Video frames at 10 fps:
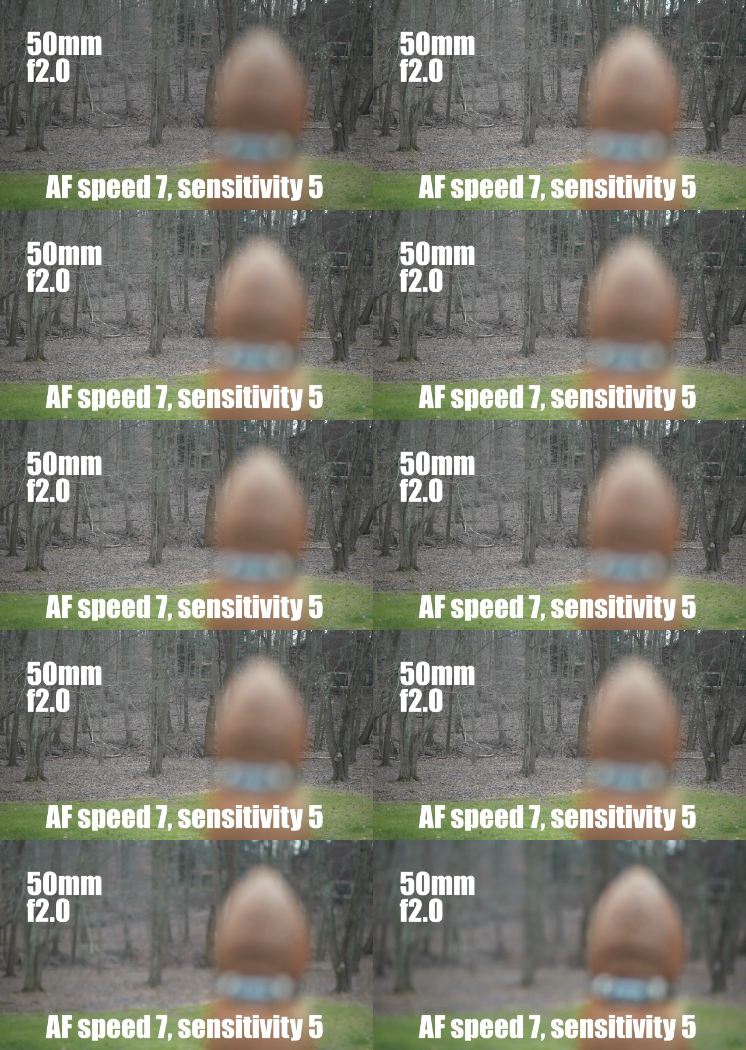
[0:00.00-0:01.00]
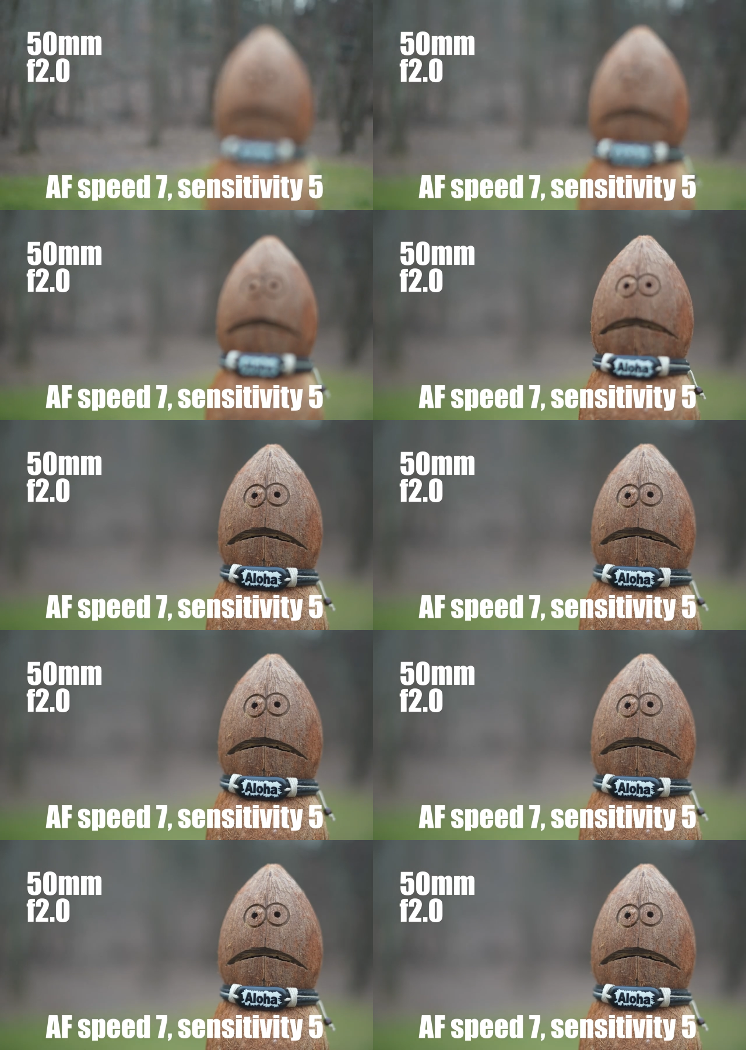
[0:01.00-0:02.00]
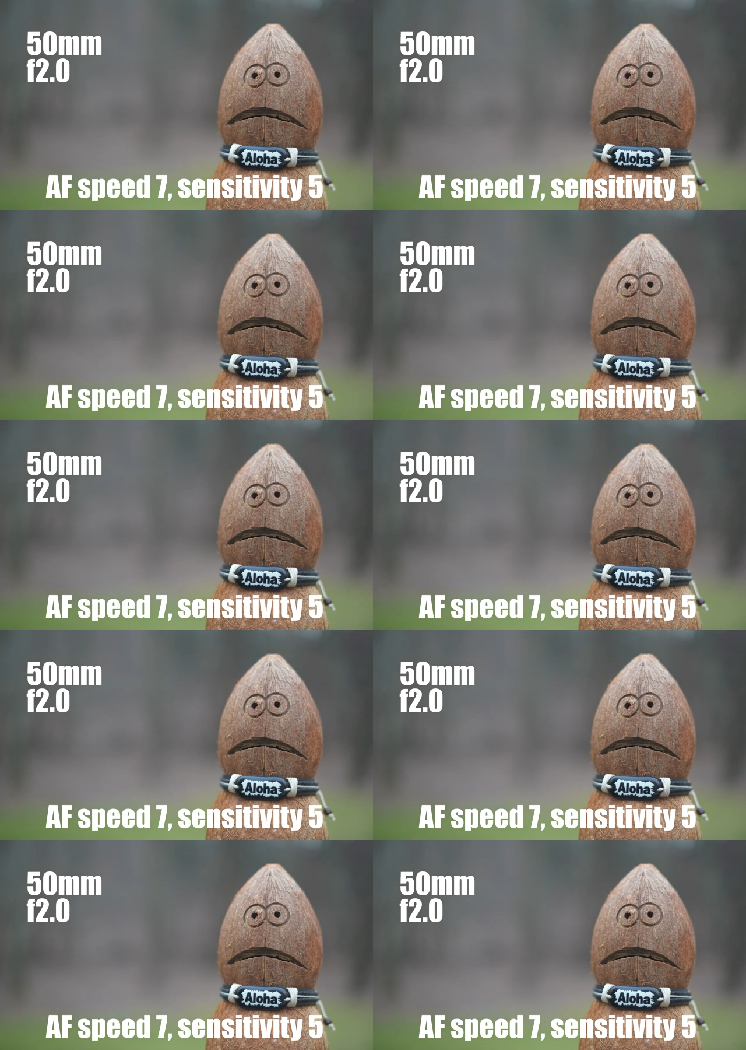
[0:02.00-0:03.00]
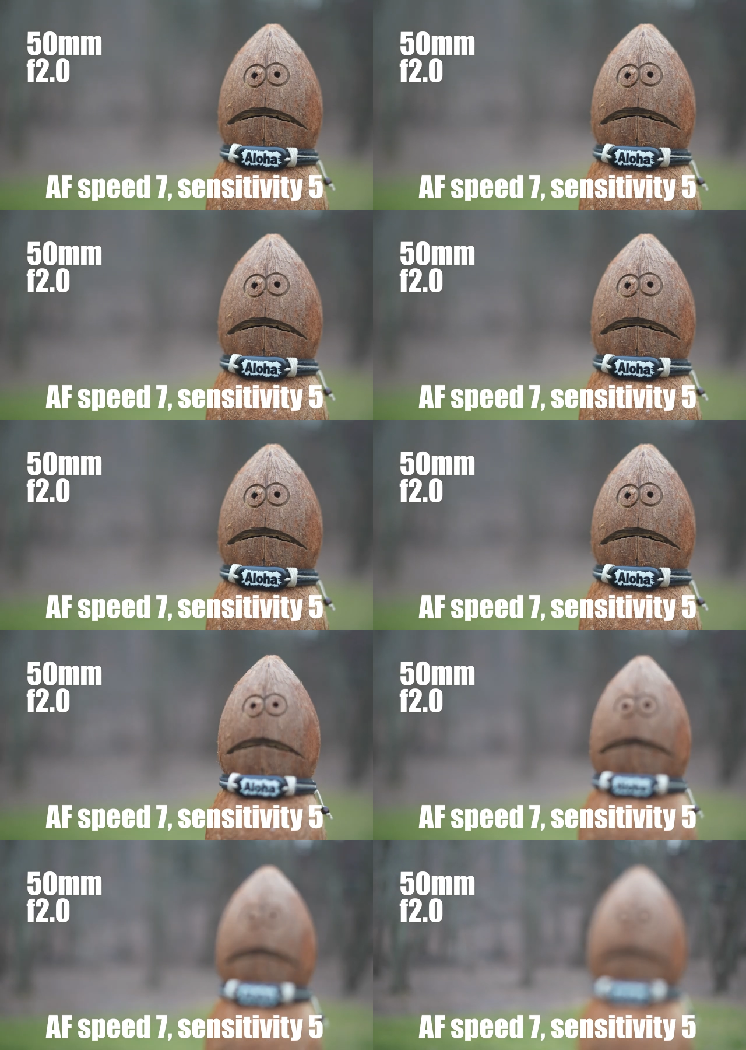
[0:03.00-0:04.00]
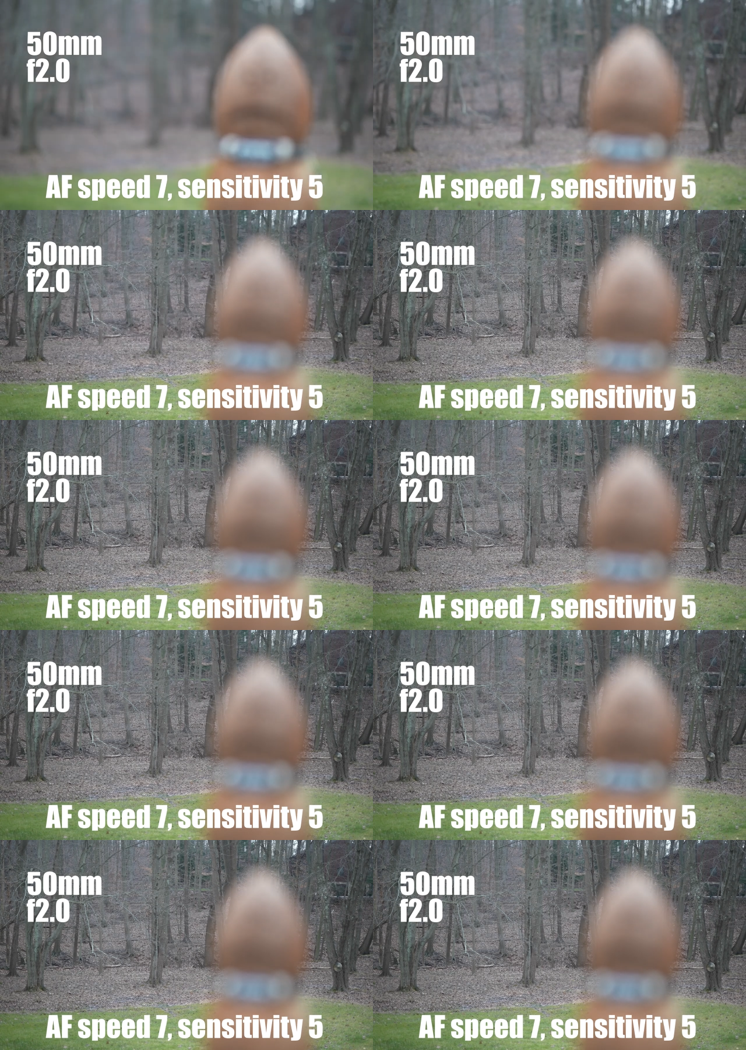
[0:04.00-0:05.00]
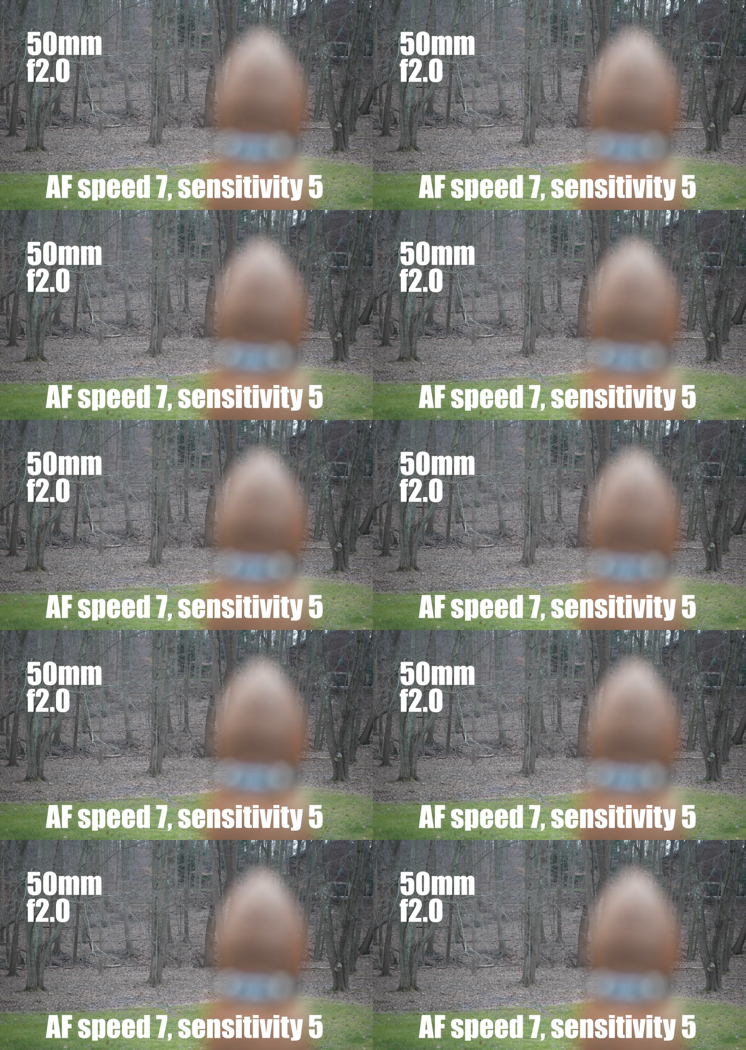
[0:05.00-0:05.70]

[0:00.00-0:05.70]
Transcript: (no speaker visible)